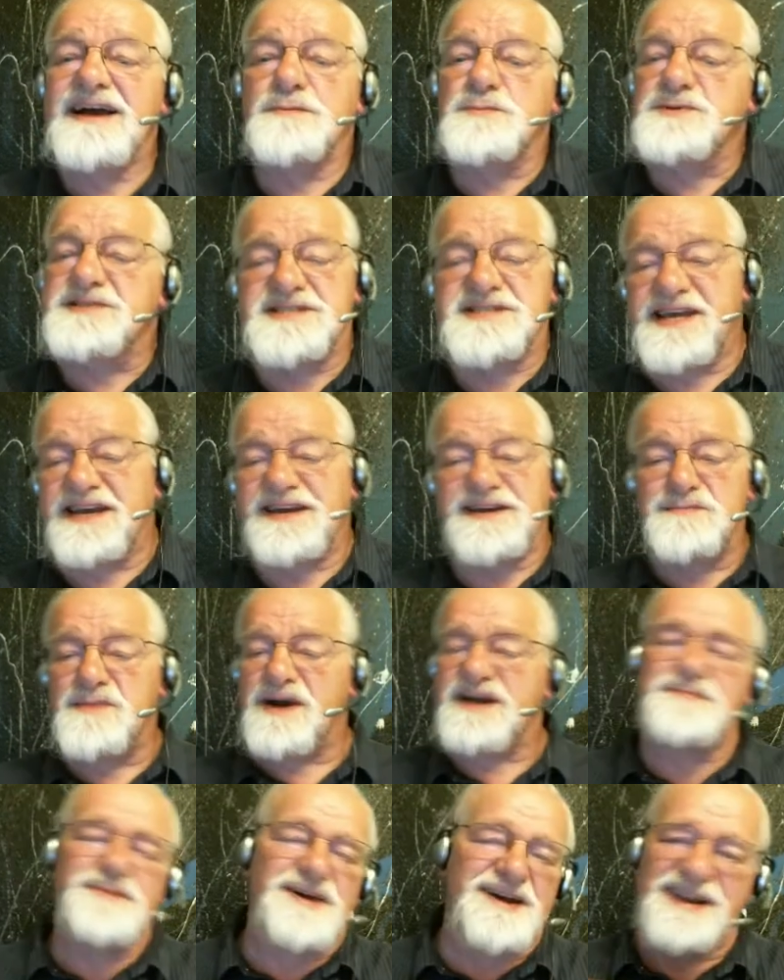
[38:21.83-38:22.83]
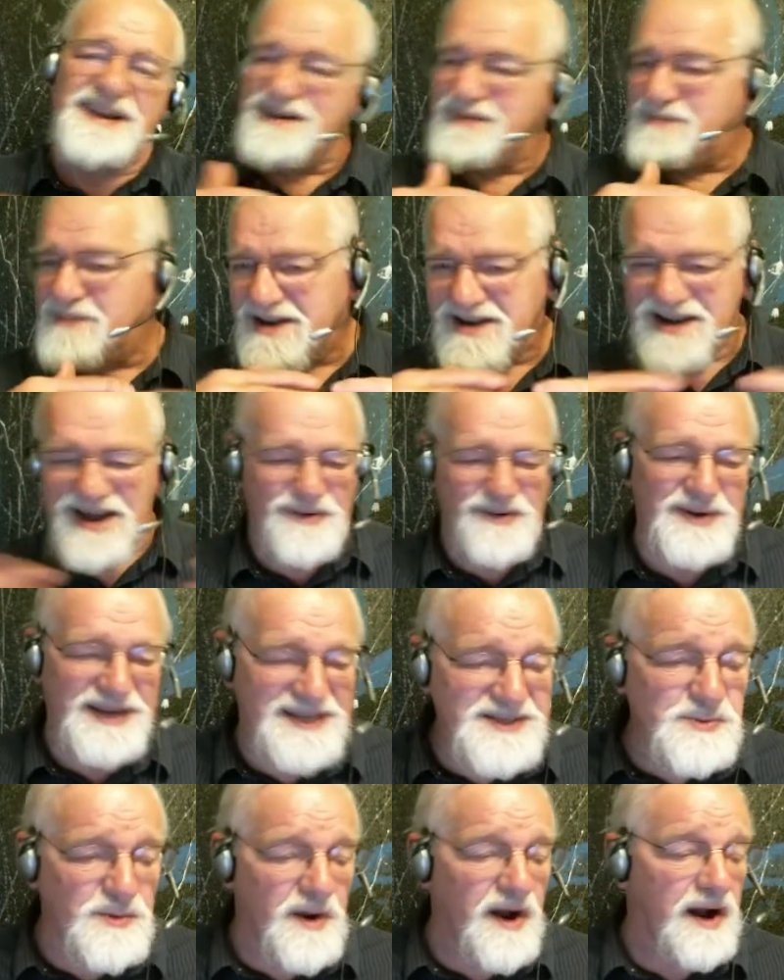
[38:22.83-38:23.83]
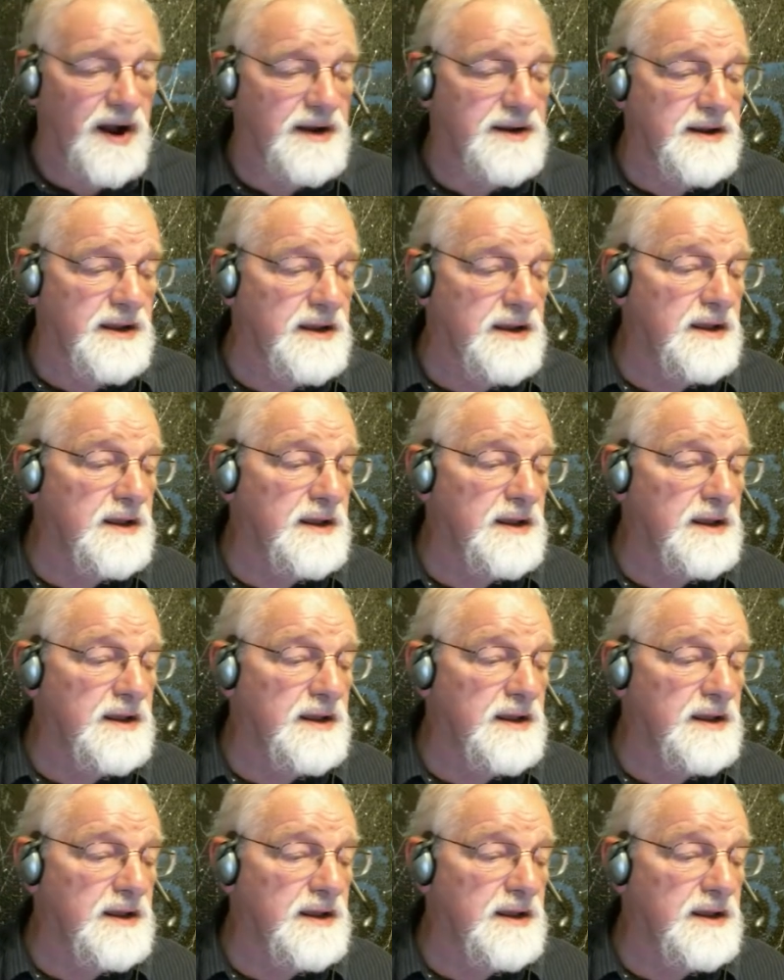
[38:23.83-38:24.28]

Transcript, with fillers: I would say in my mind, but no, it's wrong.